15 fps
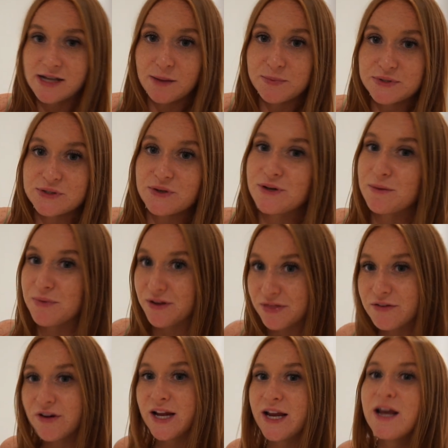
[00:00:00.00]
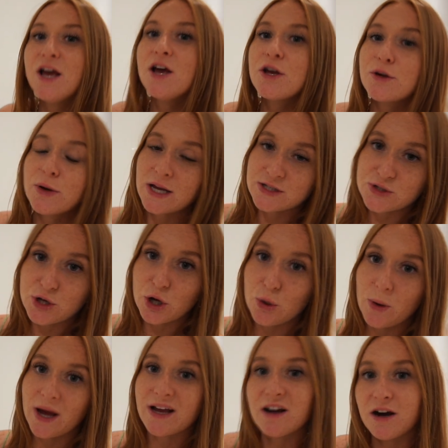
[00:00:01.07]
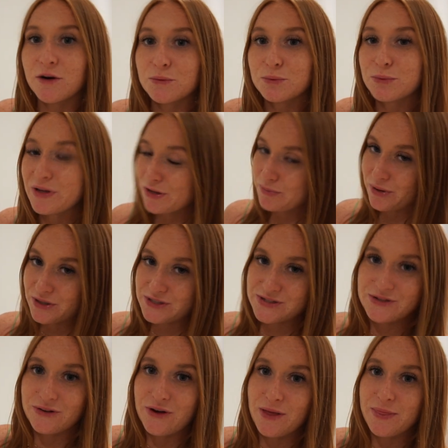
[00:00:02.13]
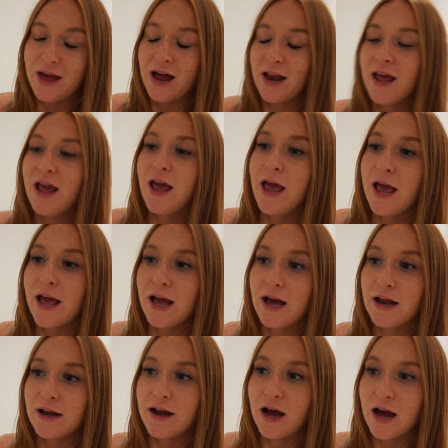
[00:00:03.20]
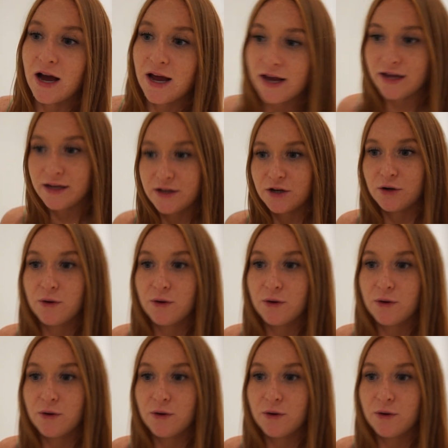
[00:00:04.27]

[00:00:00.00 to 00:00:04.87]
episode number three, you guys know I got really personal on that. And I, you know,